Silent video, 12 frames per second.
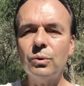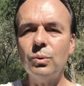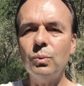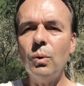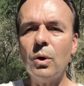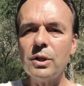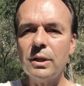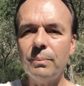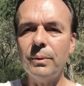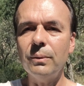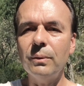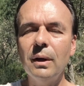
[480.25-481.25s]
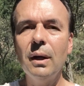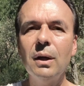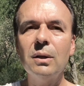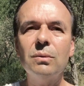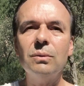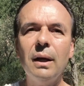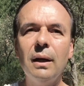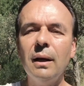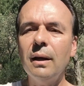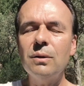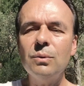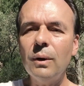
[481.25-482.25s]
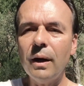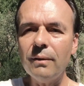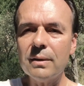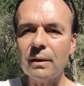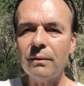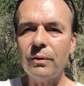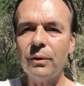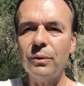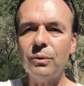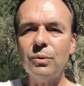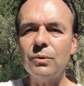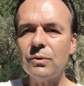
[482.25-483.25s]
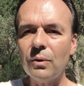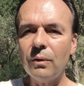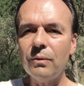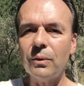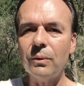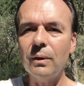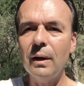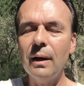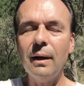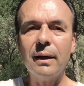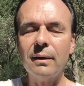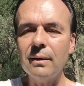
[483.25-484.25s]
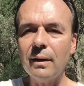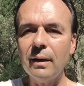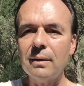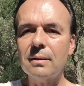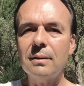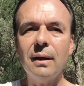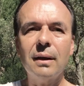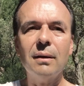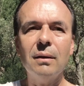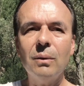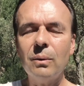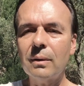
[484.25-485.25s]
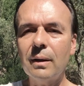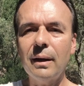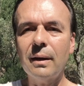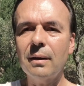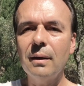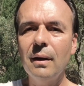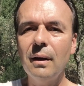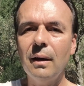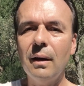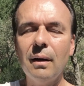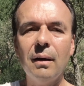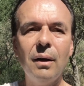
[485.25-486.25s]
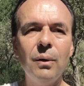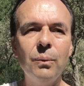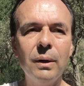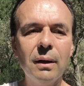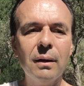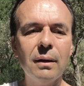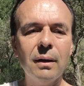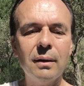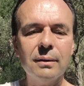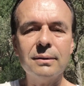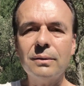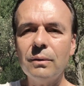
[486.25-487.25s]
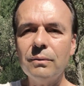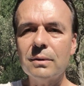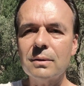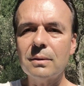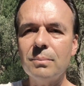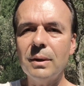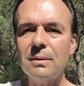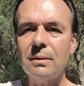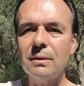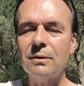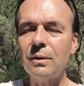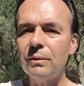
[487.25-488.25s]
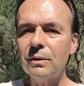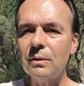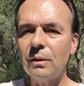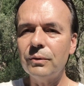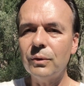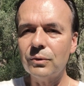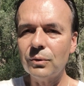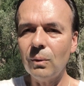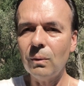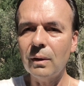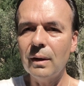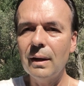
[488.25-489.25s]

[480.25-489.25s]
you, to worship you, and do everything for you, to serve you, like a knight, like a lord, like a real servant, but a servant of your soul.